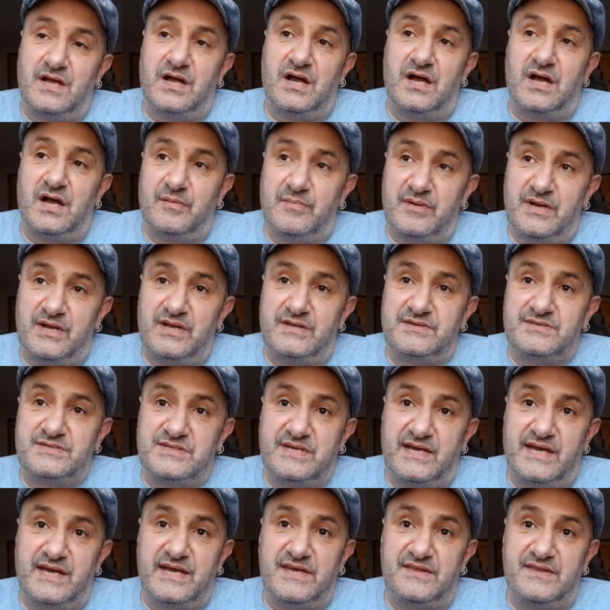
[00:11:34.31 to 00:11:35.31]
I'm going to
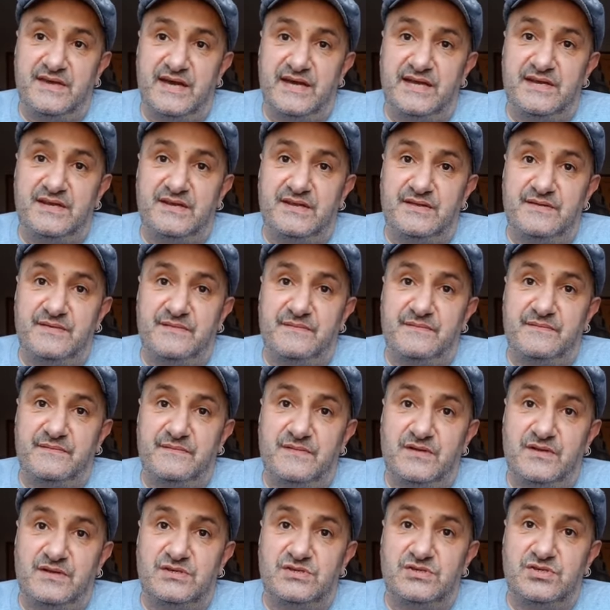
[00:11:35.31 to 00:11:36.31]
say that
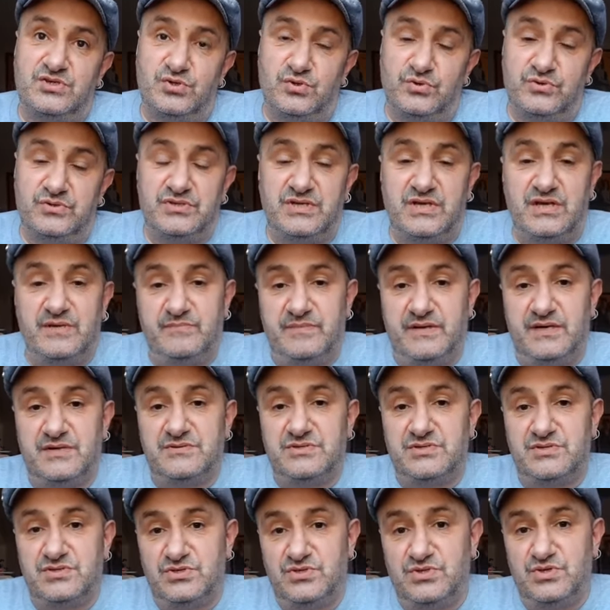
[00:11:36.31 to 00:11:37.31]
George
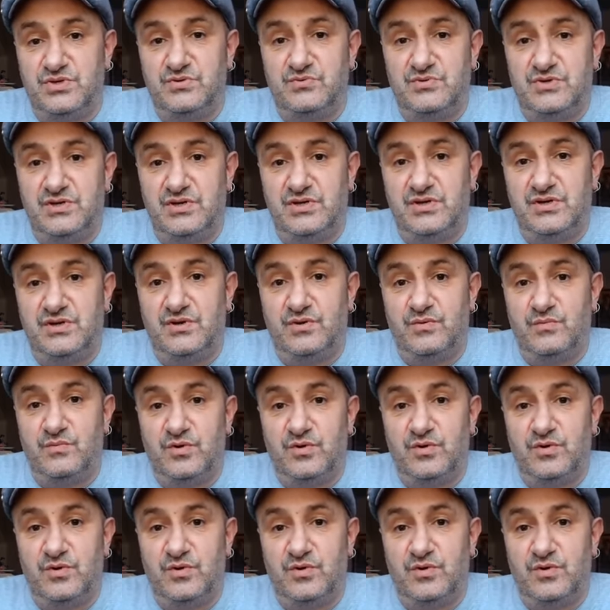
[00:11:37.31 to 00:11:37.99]
Kambosos Jr.